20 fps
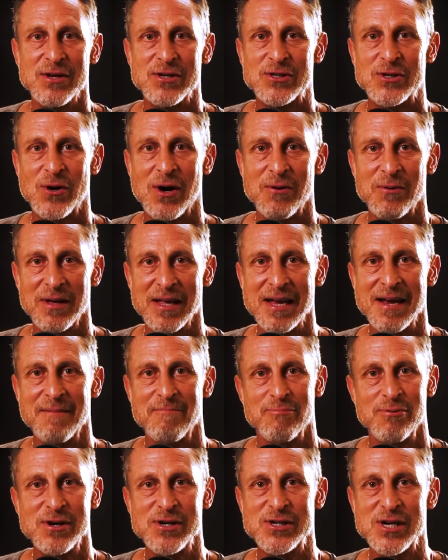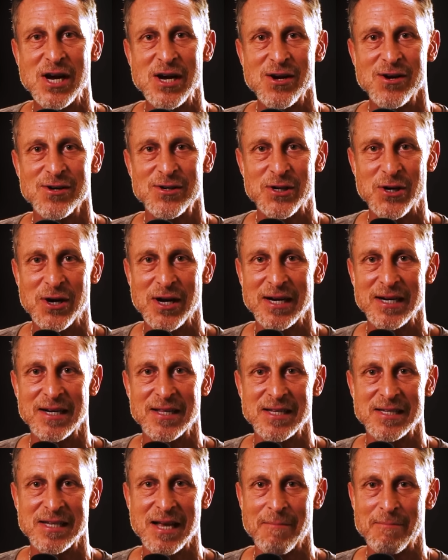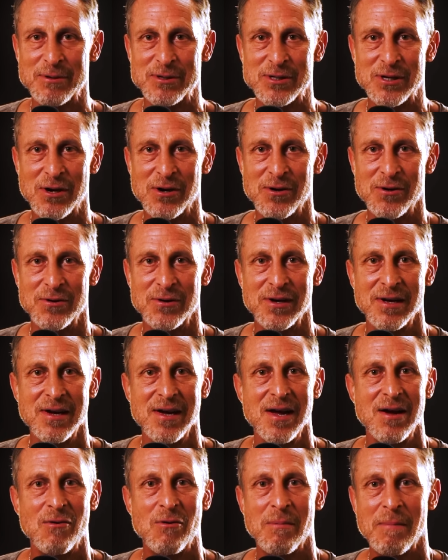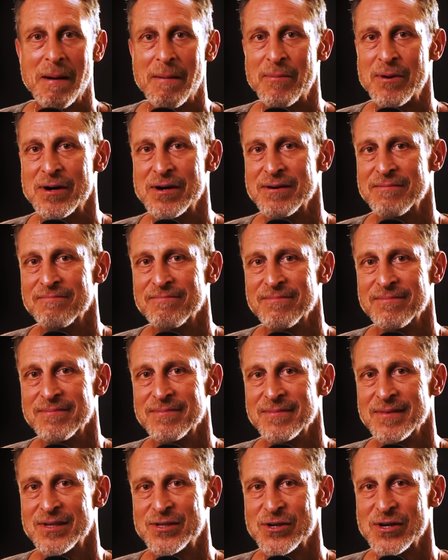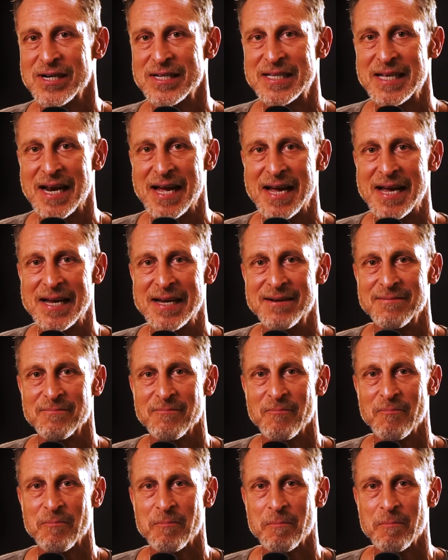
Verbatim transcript: So I really appreciate your tuning into this episode. Remember, the journey today